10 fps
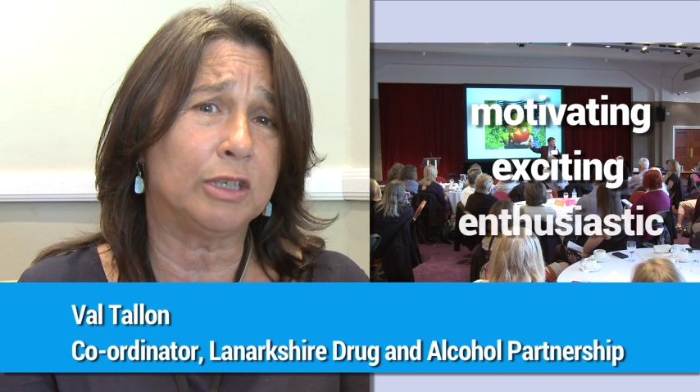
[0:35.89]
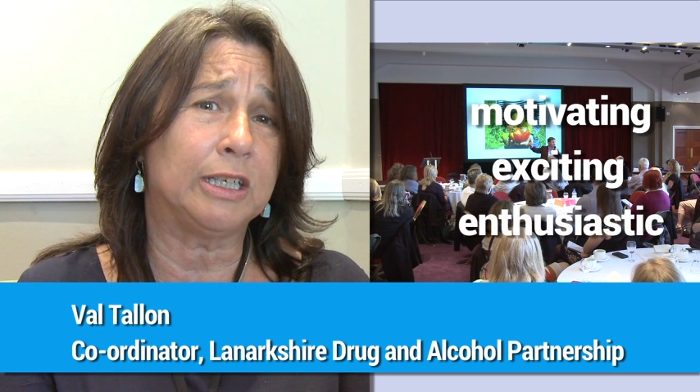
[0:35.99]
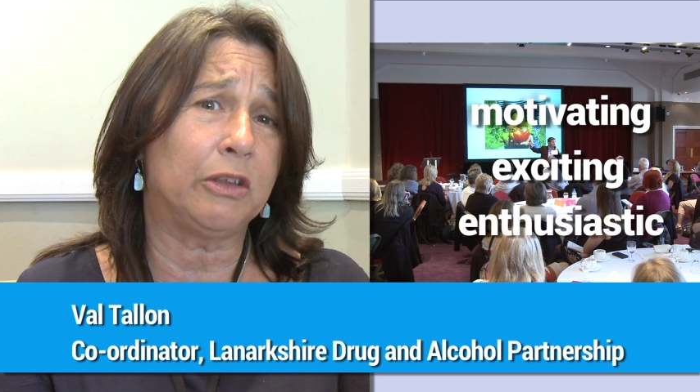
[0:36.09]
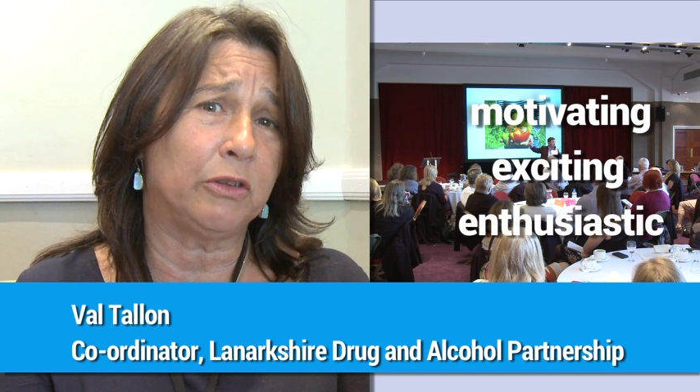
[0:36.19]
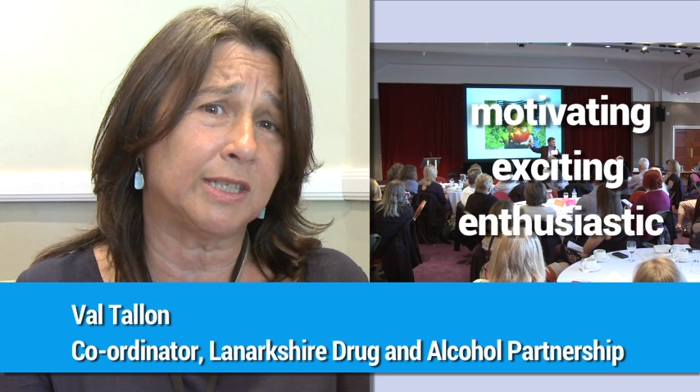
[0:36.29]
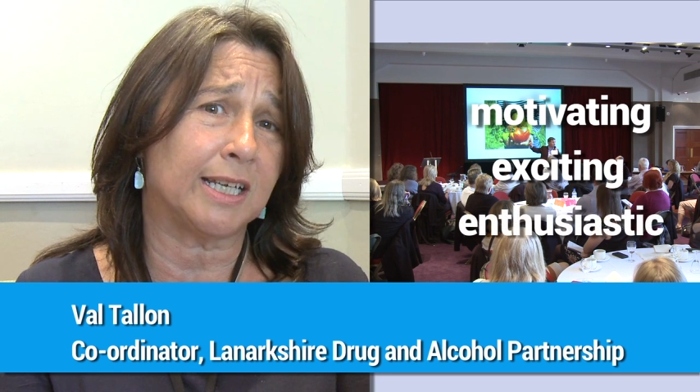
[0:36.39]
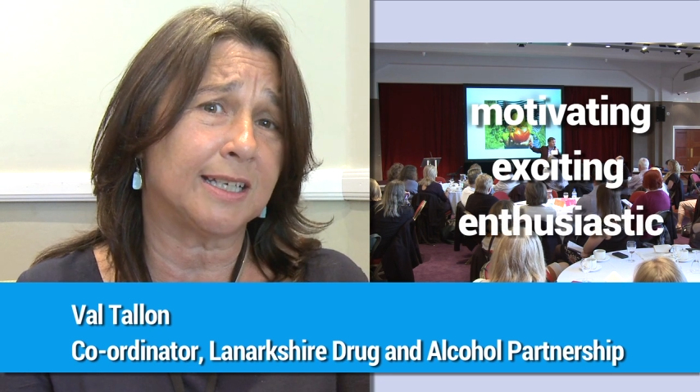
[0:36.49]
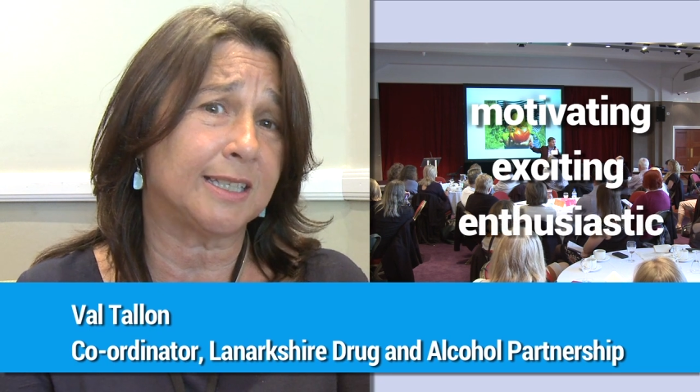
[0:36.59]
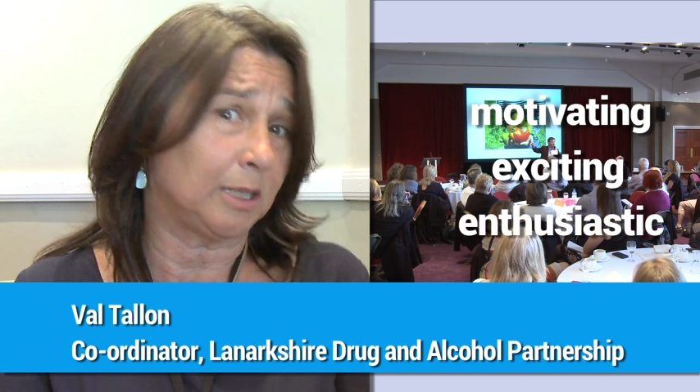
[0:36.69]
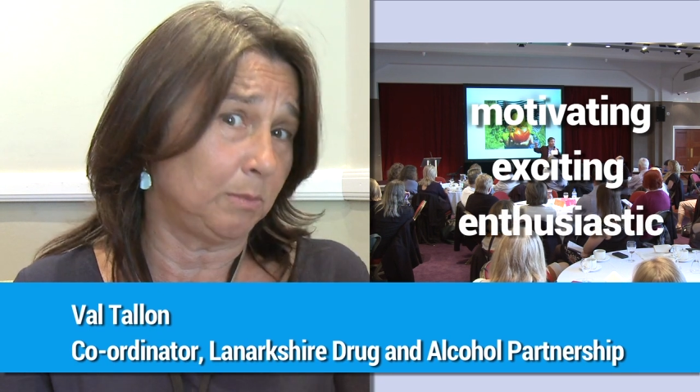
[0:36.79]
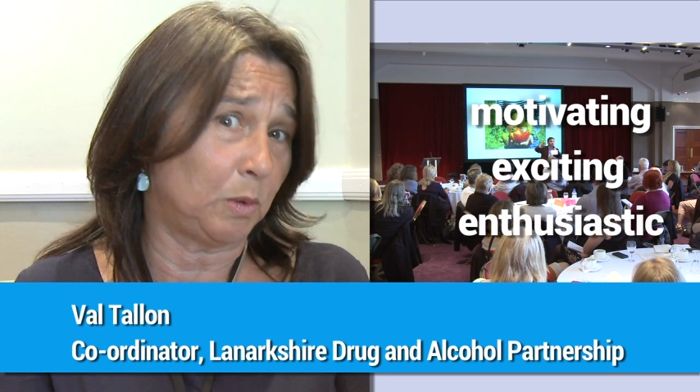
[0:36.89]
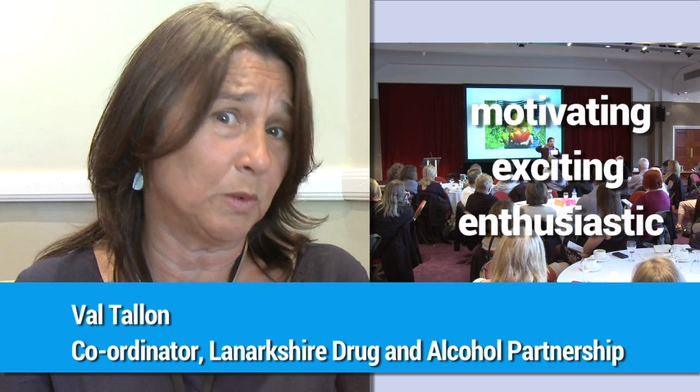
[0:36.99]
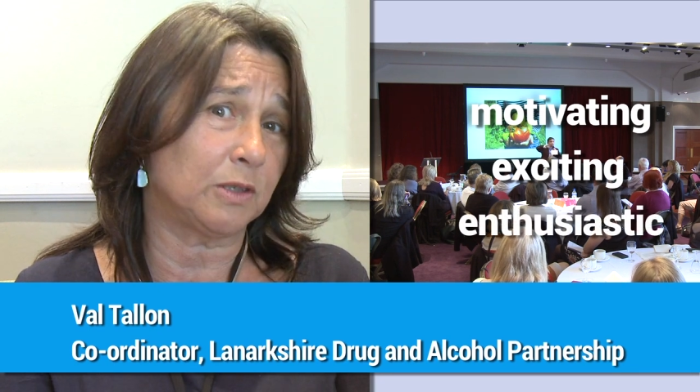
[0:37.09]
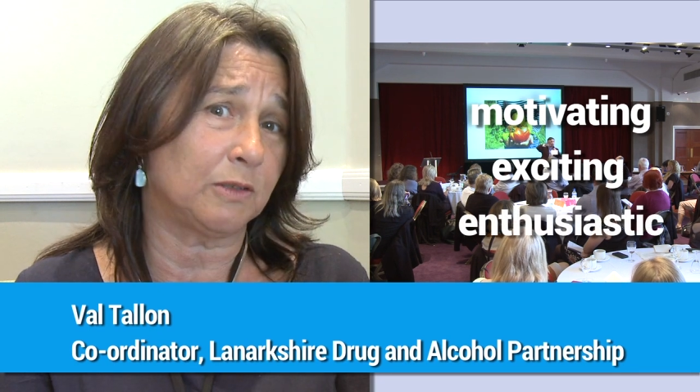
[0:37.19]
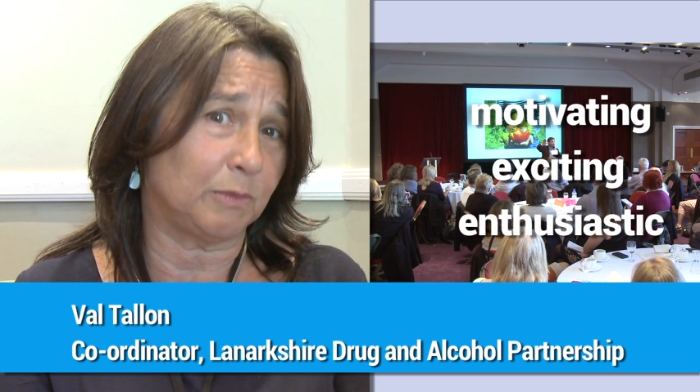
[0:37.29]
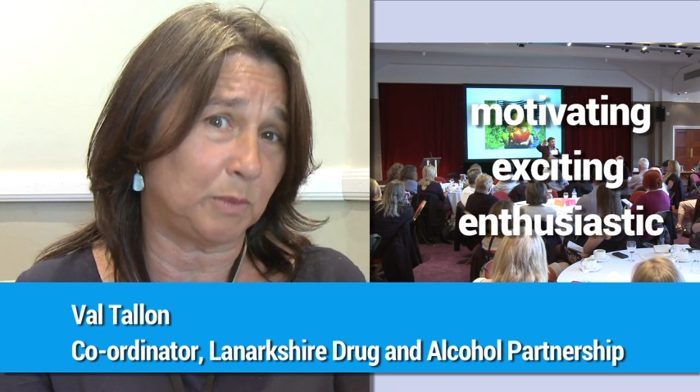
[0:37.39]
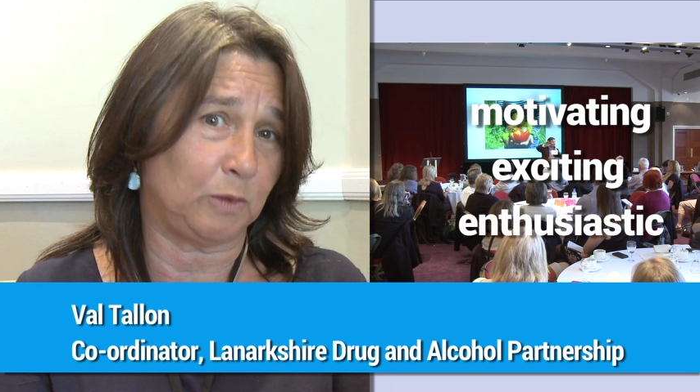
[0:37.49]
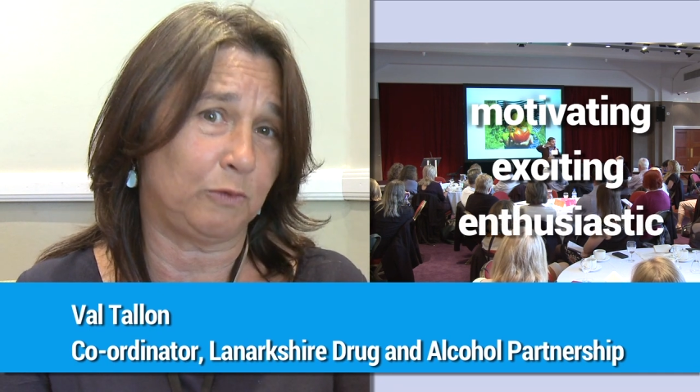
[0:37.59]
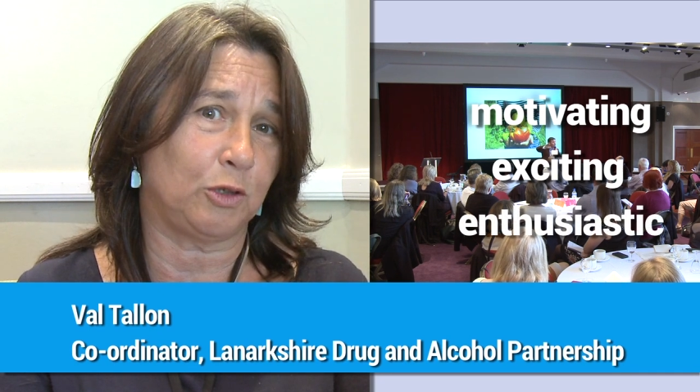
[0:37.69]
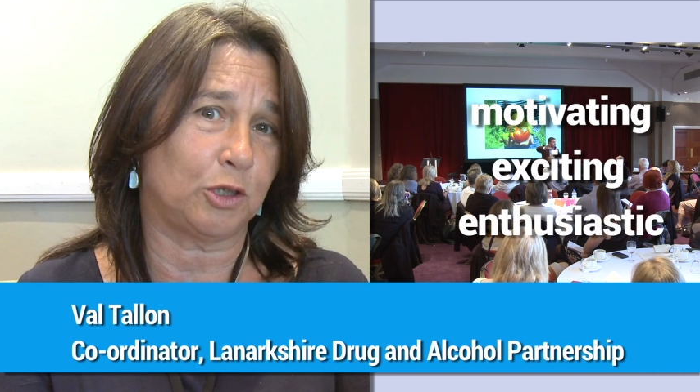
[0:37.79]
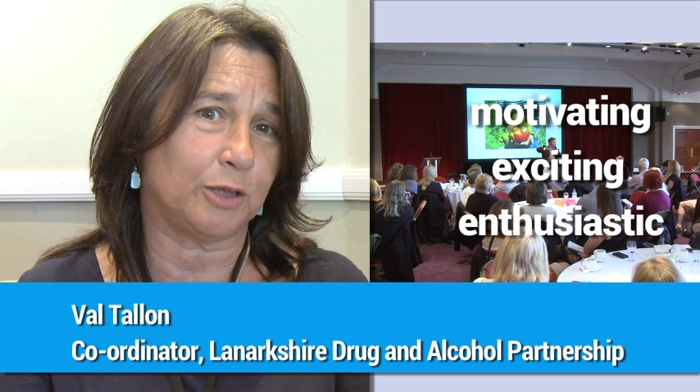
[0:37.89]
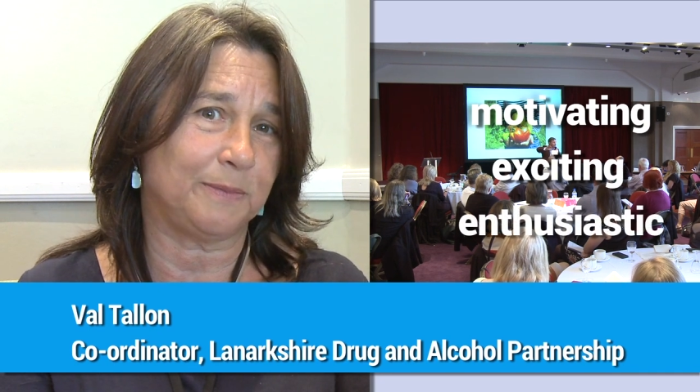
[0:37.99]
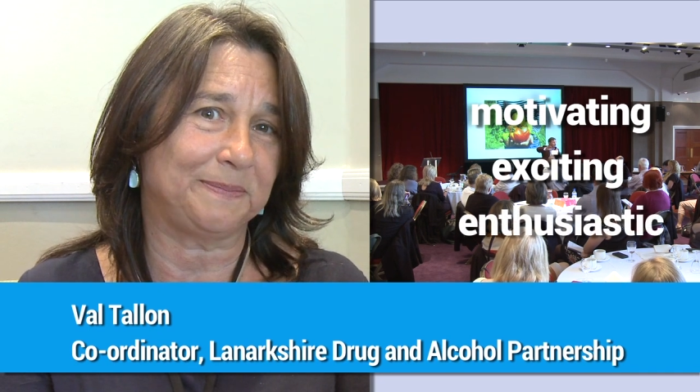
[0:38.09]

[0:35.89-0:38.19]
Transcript: really enthusiastic and positive about the future.